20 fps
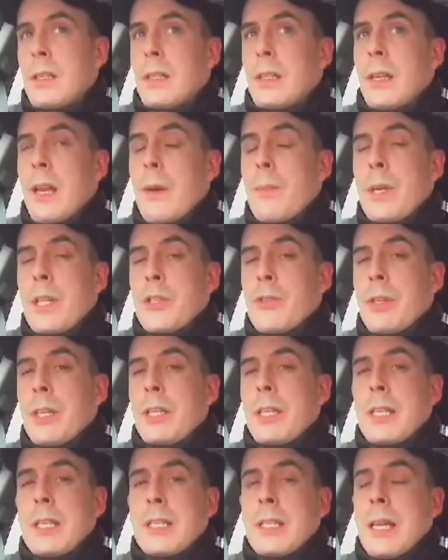can we
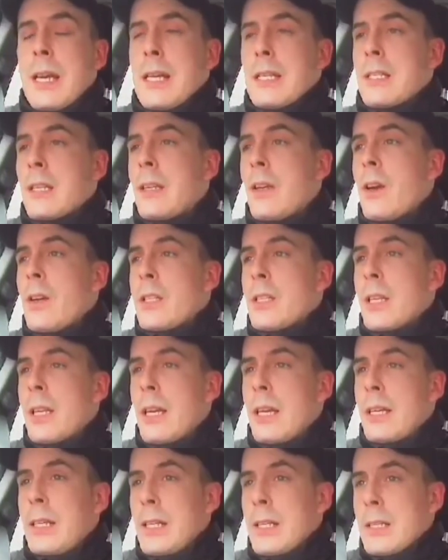treat this as an
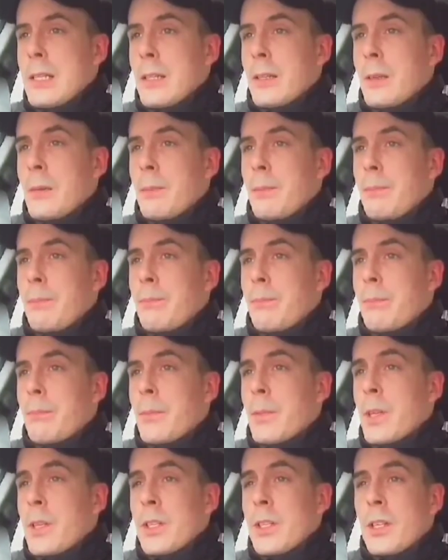isolated incident?
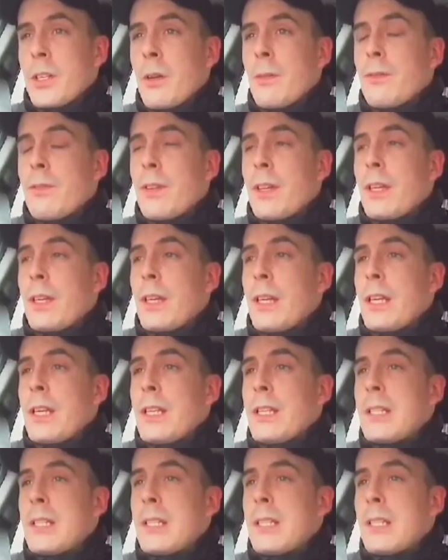Because I don't think
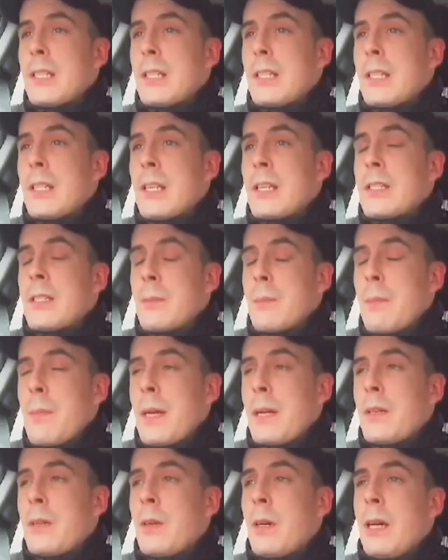there's some
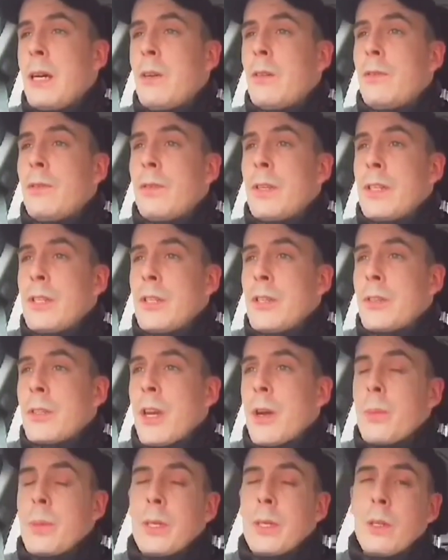mental health issues
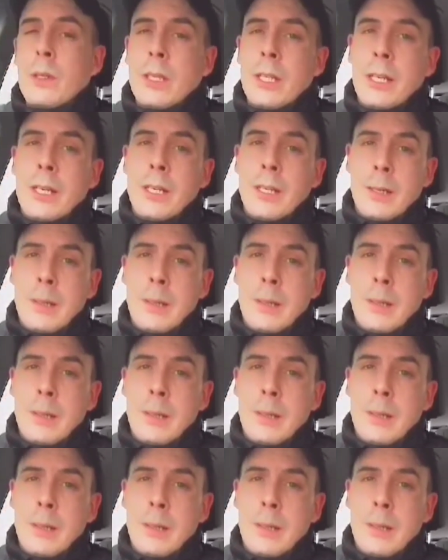going on here.